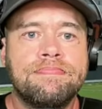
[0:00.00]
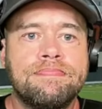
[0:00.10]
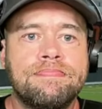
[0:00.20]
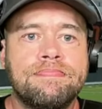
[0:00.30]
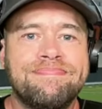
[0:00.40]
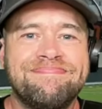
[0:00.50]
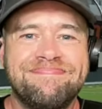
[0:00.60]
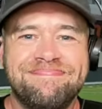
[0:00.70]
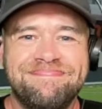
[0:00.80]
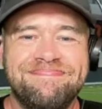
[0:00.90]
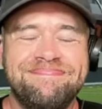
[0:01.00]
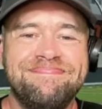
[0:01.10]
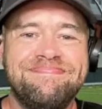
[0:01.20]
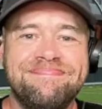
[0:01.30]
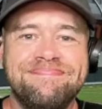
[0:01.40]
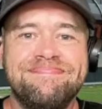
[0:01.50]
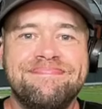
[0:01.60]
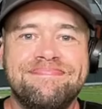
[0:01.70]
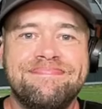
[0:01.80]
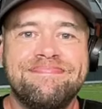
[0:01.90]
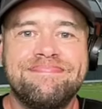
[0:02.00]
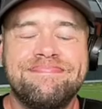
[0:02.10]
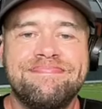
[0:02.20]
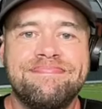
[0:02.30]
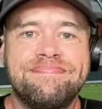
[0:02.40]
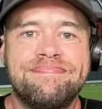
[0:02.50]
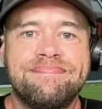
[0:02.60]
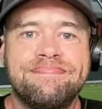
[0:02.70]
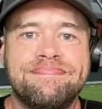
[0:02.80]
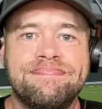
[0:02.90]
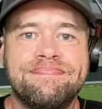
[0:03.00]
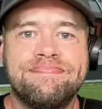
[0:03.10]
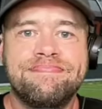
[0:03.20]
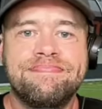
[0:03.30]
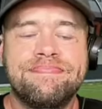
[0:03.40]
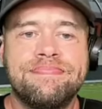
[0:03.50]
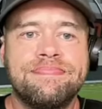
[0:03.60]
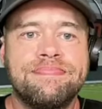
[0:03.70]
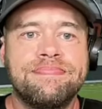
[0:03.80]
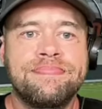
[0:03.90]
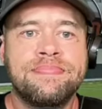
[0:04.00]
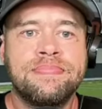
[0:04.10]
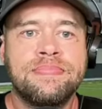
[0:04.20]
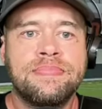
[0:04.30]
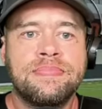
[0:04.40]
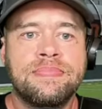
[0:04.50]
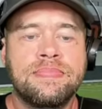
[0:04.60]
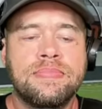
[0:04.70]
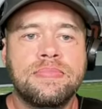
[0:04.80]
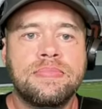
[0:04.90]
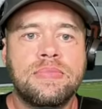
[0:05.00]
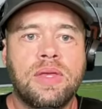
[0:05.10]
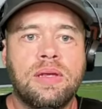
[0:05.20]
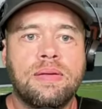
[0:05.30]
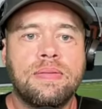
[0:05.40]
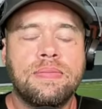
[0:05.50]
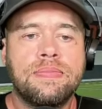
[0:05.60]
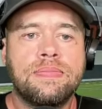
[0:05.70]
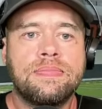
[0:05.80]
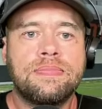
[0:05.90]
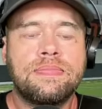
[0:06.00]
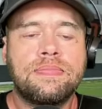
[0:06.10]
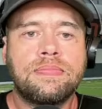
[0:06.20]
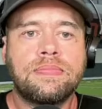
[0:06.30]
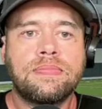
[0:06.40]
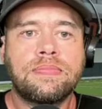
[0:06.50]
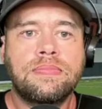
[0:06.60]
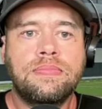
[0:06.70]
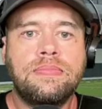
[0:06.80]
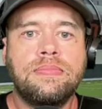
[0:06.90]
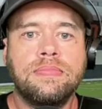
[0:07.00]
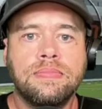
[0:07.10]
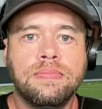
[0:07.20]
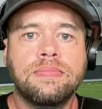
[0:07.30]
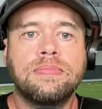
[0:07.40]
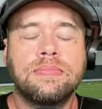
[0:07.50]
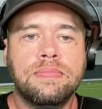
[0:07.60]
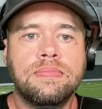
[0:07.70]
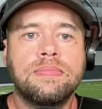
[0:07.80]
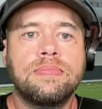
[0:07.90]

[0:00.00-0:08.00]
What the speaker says: [no speech]